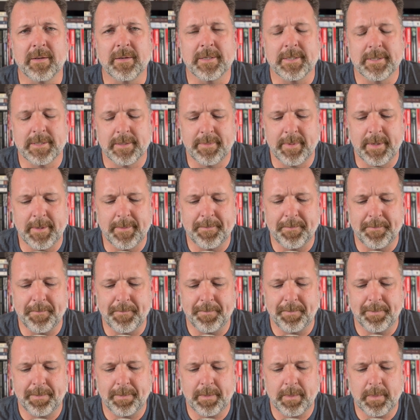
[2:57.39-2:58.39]
Because,
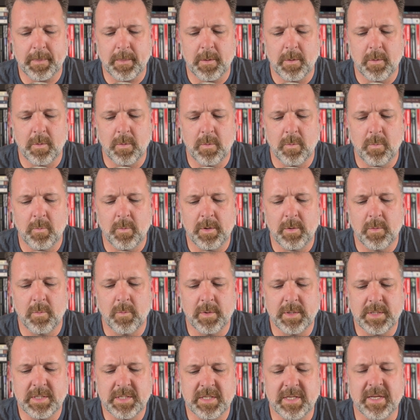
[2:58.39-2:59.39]

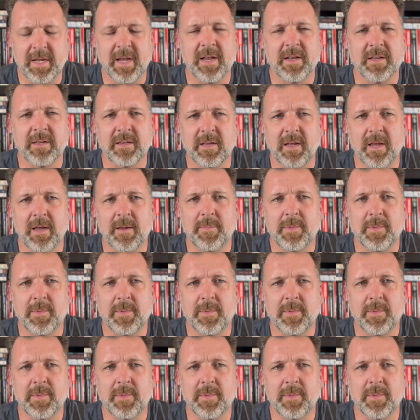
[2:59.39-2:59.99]
what's the end game